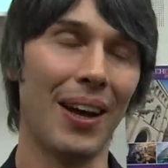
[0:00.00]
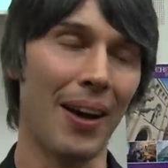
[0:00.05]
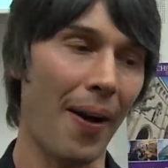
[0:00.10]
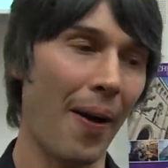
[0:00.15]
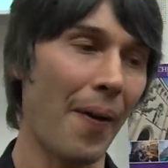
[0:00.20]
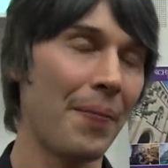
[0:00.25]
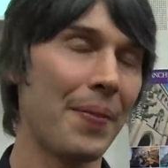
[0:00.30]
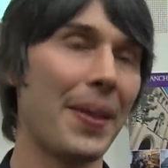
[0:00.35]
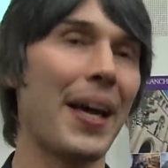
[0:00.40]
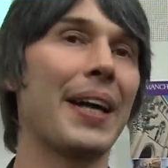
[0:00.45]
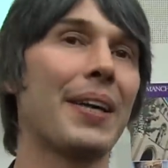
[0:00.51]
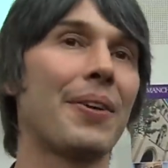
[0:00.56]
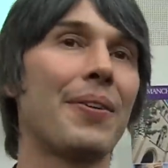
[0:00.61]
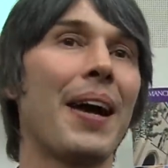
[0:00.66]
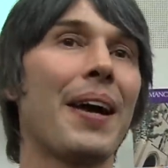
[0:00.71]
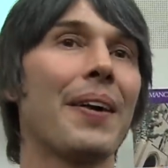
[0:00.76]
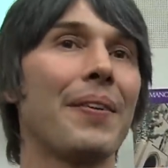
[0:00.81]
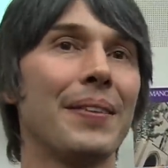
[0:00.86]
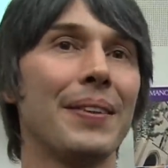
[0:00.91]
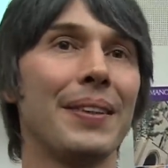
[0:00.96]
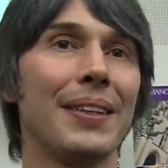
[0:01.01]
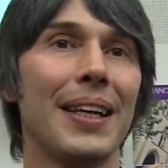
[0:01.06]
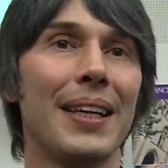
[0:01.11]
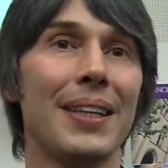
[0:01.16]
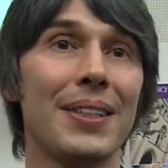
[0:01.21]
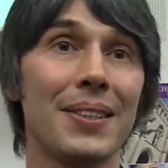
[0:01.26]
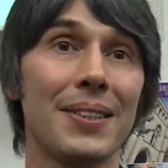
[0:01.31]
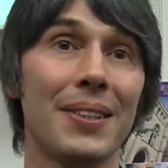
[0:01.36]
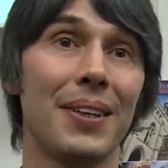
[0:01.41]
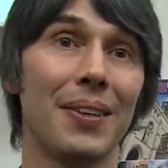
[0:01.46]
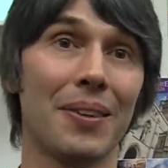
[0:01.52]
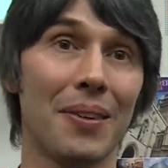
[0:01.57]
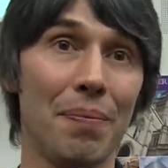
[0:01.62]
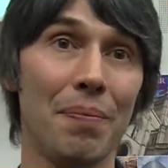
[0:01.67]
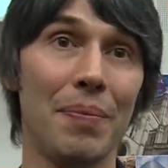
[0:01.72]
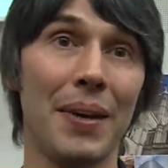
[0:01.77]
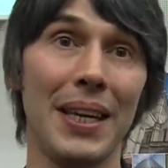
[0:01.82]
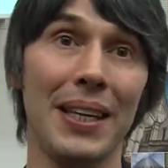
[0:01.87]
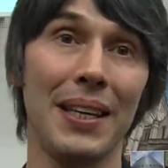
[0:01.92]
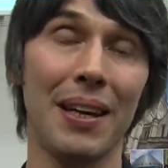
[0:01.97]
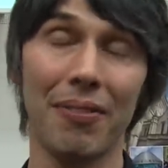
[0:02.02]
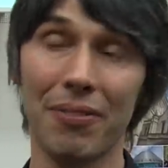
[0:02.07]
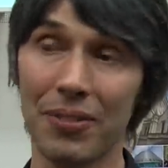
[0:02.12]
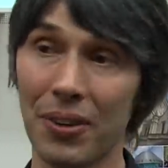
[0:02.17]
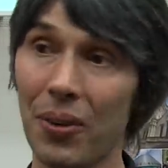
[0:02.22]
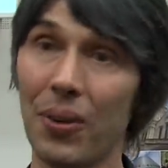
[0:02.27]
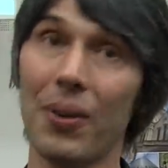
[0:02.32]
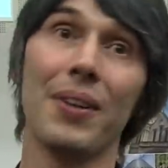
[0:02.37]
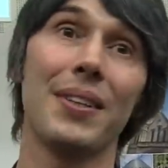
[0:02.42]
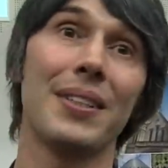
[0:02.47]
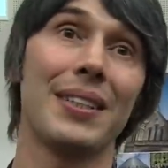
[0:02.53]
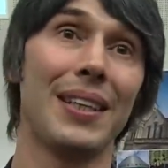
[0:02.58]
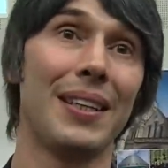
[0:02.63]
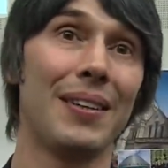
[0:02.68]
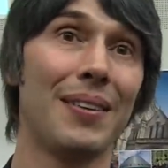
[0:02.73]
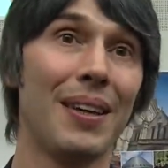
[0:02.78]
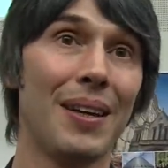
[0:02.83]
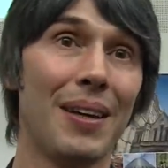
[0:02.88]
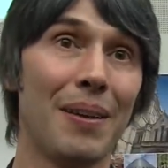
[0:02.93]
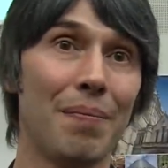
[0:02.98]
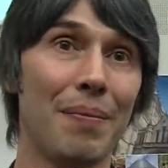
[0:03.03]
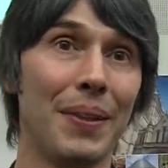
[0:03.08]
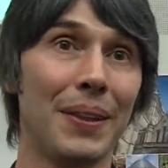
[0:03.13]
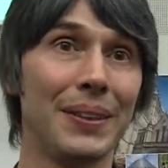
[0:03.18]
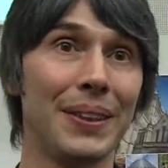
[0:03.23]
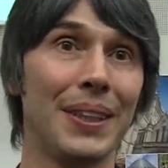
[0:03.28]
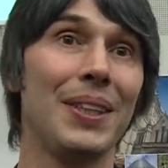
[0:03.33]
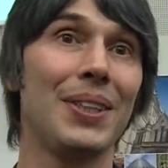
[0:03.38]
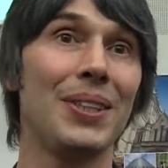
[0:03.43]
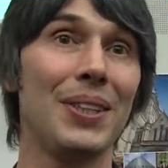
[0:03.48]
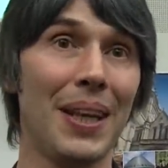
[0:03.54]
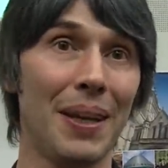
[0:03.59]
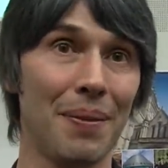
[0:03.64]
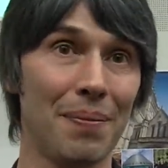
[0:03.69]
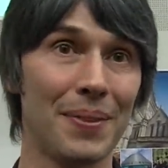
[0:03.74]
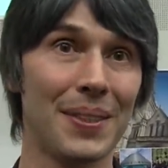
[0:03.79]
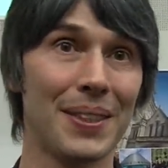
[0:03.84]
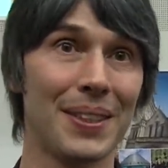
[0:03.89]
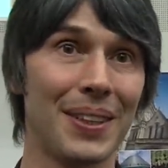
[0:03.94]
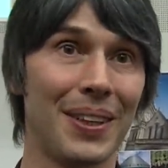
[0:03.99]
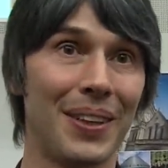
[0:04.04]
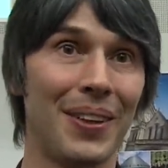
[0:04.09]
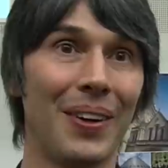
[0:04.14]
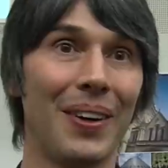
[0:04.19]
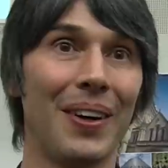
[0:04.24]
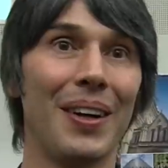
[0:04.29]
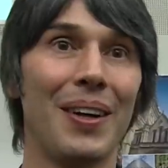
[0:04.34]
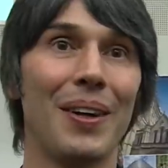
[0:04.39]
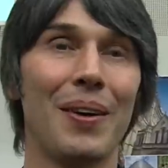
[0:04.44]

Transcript: on that ground. It does not compete, of course, in building ships or